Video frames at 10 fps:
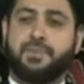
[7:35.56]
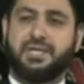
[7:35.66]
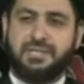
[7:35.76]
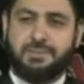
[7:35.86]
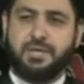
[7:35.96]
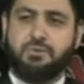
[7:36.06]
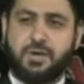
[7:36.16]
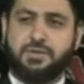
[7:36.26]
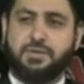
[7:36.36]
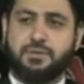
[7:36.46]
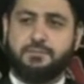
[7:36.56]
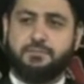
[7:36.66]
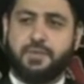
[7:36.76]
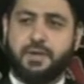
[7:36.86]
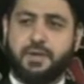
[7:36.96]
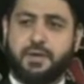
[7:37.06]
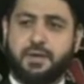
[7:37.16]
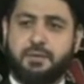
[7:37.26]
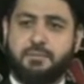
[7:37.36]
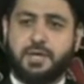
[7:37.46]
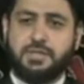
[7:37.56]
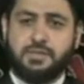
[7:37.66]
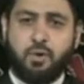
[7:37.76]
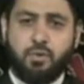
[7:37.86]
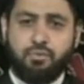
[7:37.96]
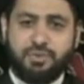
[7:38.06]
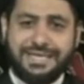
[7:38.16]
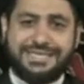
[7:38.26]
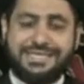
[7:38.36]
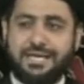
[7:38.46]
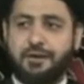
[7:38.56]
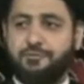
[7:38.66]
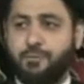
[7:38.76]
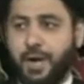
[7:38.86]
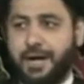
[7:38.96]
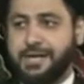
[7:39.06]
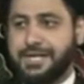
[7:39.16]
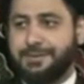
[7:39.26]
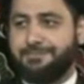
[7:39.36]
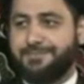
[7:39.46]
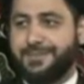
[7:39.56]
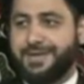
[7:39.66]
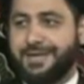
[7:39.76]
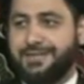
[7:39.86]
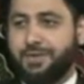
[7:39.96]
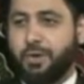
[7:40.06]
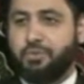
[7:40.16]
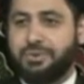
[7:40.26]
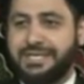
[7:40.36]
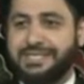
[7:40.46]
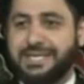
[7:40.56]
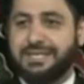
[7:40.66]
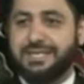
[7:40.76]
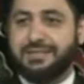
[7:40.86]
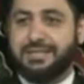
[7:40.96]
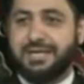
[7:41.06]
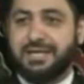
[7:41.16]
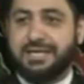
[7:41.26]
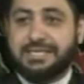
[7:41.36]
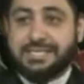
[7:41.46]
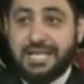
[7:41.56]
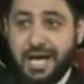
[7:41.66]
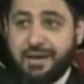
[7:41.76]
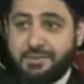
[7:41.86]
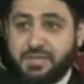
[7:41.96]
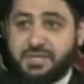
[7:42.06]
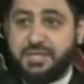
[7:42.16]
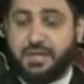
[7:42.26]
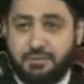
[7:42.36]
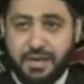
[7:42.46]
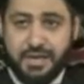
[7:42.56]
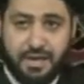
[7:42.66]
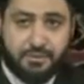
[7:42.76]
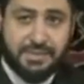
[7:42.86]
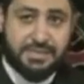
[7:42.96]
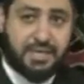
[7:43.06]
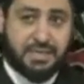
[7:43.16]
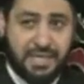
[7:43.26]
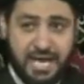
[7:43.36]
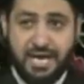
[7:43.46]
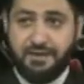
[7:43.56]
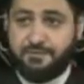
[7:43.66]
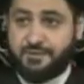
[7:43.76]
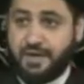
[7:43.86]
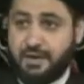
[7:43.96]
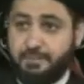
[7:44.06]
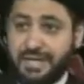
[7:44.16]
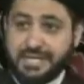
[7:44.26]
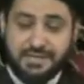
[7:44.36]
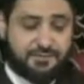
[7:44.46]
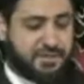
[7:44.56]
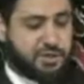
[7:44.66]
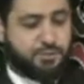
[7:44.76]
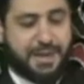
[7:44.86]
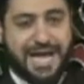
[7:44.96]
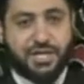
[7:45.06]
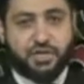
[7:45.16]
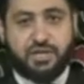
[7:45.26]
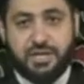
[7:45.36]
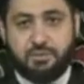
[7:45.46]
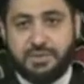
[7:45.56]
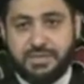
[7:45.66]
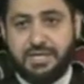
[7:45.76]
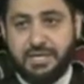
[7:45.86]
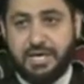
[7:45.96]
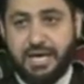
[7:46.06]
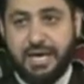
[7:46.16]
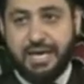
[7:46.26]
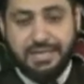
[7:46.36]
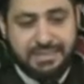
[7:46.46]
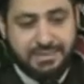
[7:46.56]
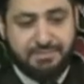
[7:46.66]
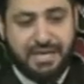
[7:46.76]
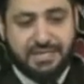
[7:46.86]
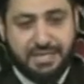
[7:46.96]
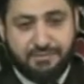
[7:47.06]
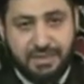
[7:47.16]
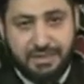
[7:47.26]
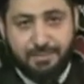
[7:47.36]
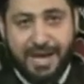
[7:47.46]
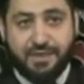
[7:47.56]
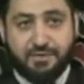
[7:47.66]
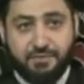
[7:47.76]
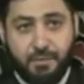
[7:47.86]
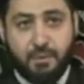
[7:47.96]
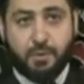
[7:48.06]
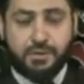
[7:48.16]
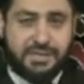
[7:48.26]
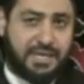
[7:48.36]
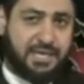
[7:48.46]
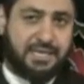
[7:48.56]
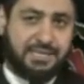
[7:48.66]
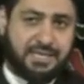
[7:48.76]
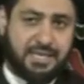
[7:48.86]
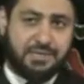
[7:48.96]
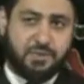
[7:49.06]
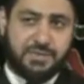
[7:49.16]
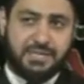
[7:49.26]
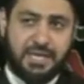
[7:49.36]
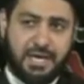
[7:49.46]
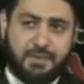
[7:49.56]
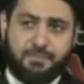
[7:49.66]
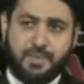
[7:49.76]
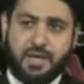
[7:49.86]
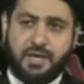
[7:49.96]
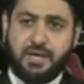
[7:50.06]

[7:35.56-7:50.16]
That's a big question. Because the whole reason of Muharram, the whole reason that Islam, you see that right now, is alive because of this passion that we see in the maktab, in the path of Imam Hussein alayhi salatu wasalam.